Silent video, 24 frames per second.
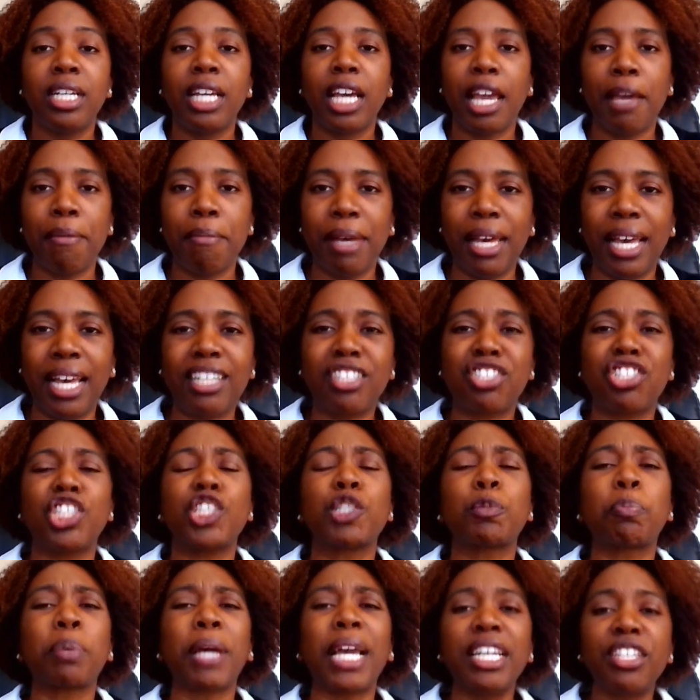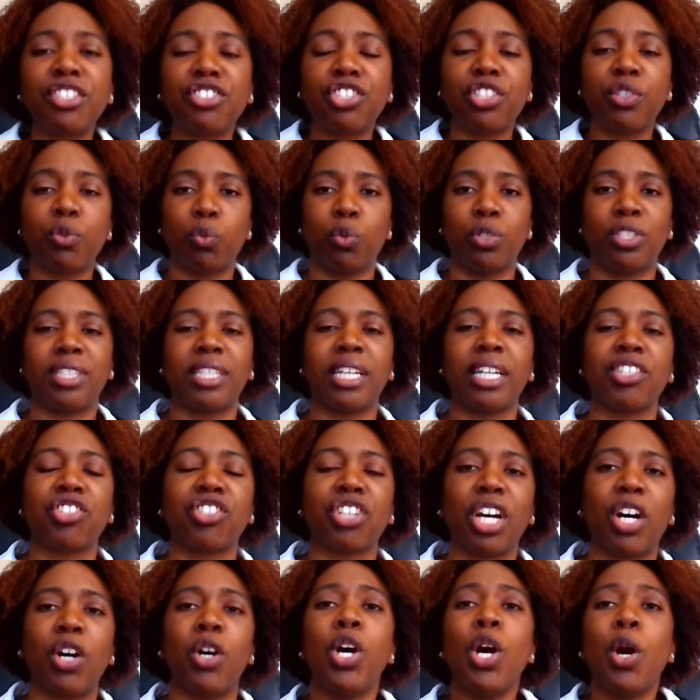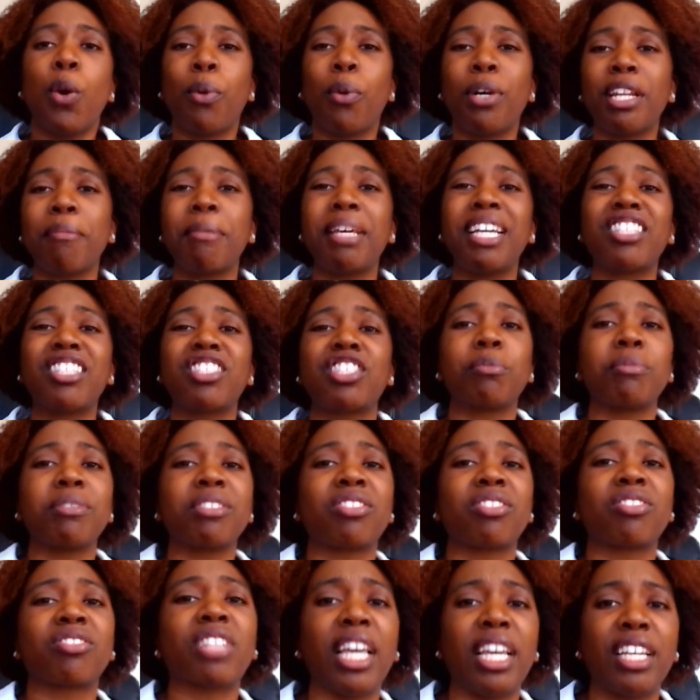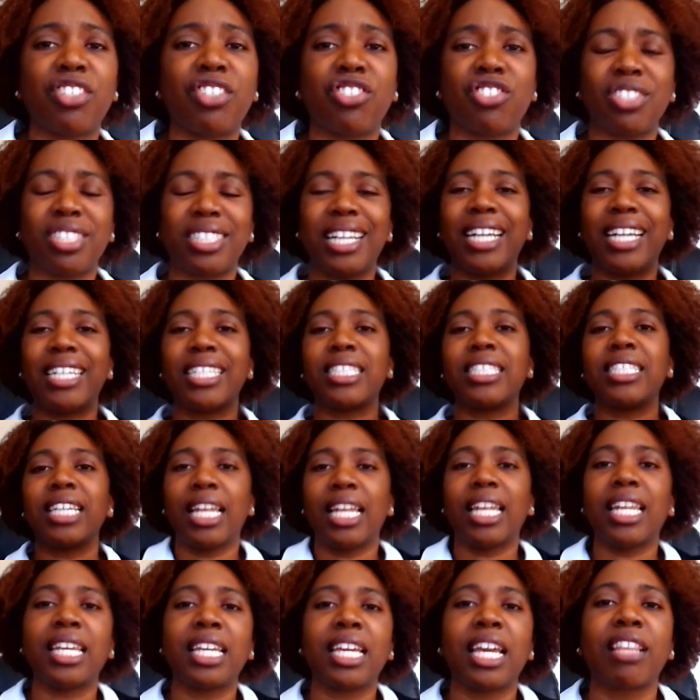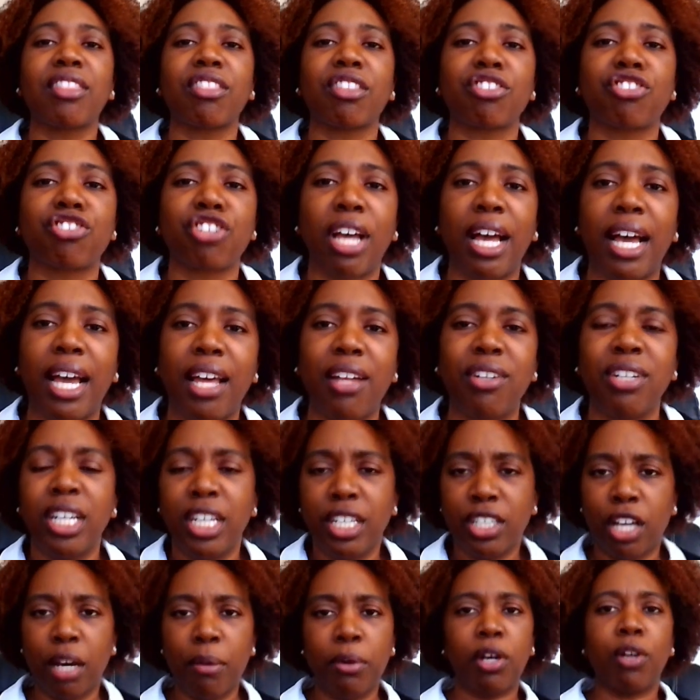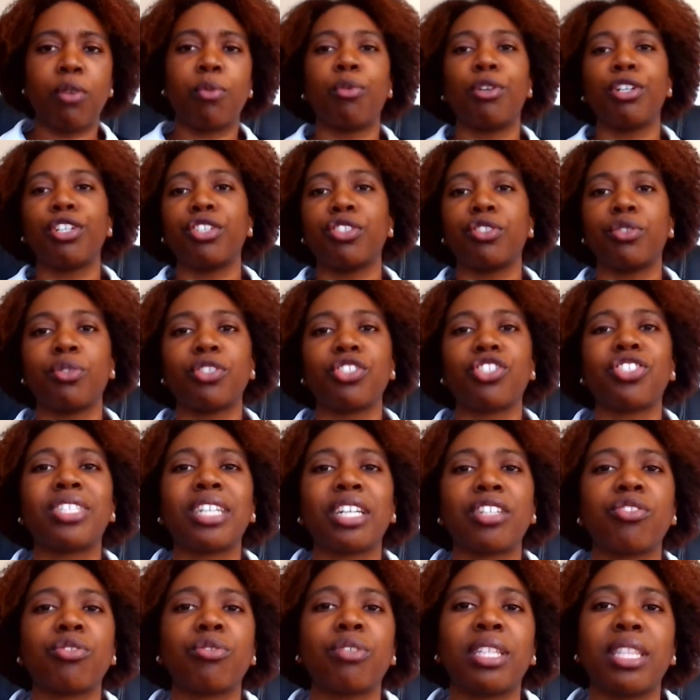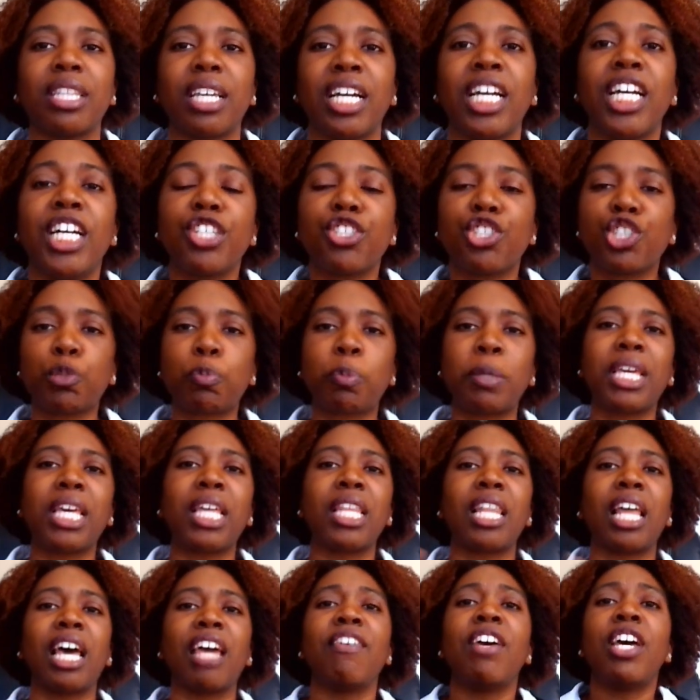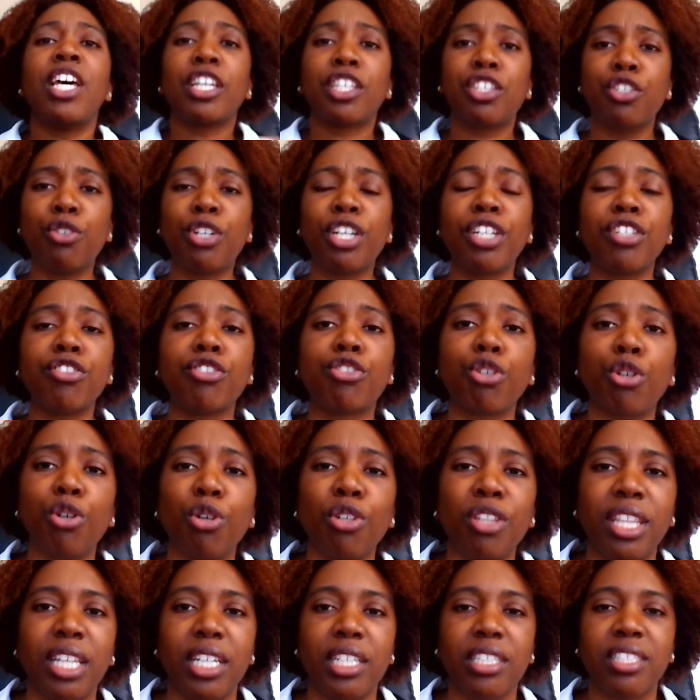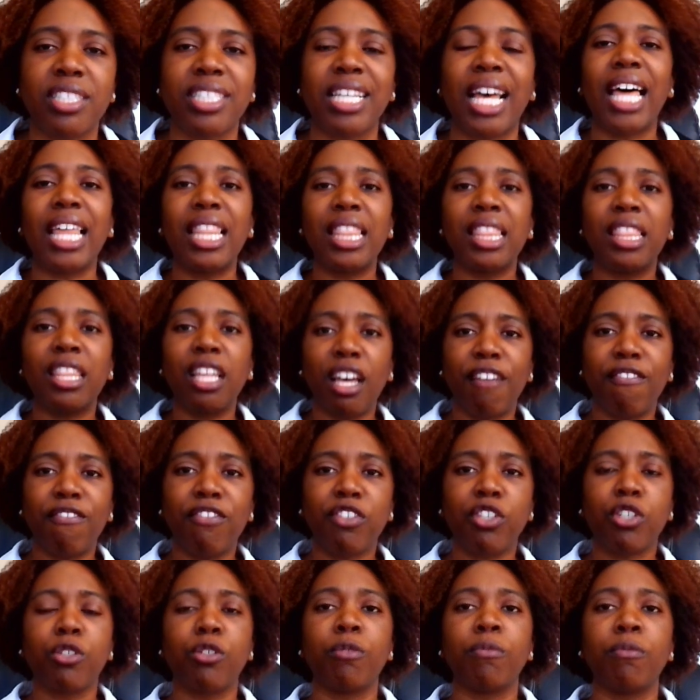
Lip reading: Amen. She's patient with that child. When it makes a mistake, she's not yelling at the child. Come on, what are you doing? She's not doing that. She's speaking life. You can do this. I love you.